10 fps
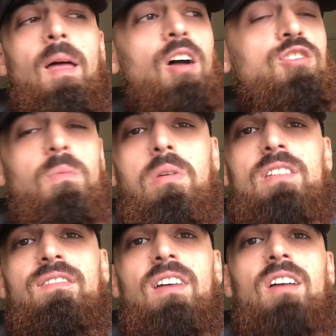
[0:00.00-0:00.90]

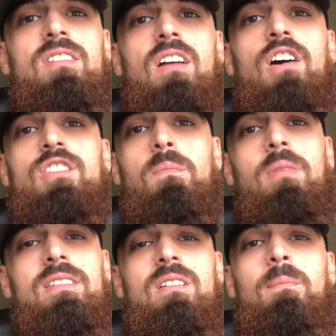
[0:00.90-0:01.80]
100+ fouls and
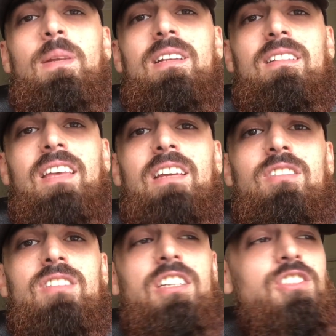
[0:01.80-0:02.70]
100+ completed
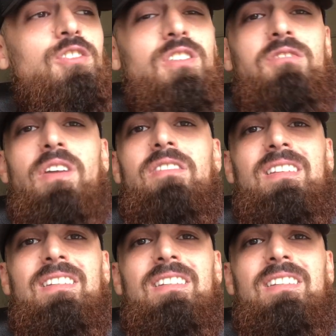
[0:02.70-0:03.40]
take-ons. That shows you he's very